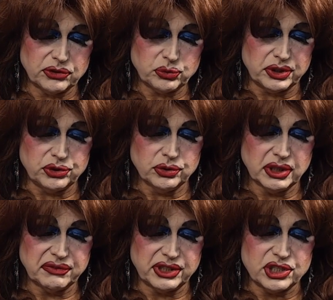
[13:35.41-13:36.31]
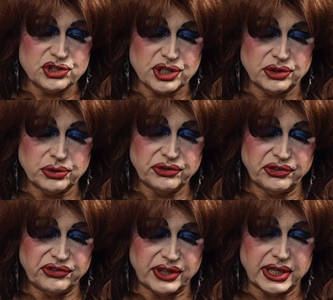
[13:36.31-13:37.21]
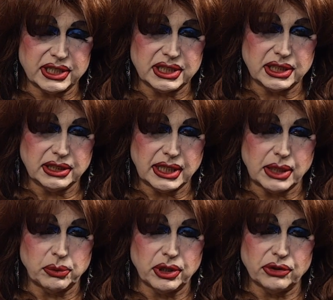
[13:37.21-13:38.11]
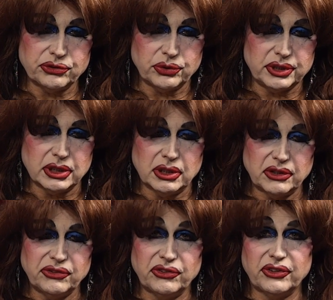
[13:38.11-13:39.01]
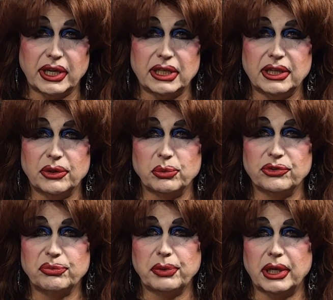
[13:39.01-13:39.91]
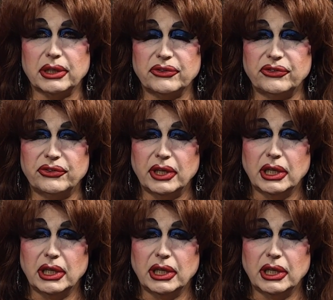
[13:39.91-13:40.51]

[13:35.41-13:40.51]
we do live in a gendered society, and we also deal in a society that respects